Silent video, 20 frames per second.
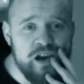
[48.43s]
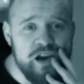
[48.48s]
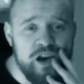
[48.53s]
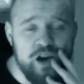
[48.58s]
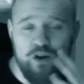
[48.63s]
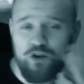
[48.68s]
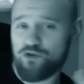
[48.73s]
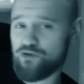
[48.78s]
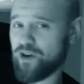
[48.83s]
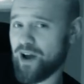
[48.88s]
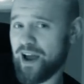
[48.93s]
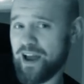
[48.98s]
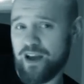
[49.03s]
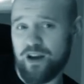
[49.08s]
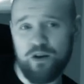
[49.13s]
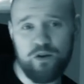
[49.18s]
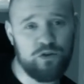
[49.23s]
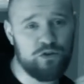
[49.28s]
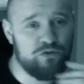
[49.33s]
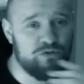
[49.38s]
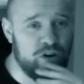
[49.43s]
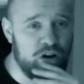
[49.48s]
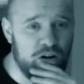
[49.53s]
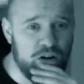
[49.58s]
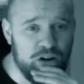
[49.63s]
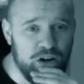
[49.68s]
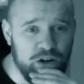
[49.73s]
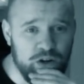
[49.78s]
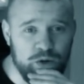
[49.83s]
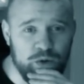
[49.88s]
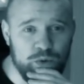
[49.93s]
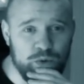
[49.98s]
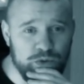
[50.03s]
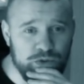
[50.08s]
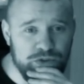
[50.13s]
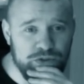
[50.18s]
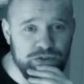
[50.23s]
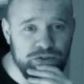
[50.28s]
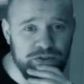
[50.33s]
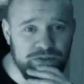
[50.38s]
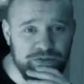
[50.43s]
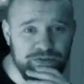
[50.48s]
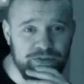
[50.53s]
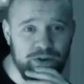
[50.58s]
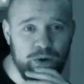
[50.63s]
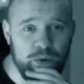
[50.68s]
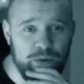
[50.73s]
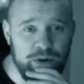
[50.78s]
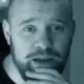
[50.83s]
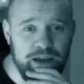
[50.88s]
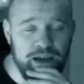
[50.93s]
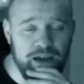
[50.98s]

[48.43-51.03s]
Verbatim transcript: who's right, who's wrong, who's phony.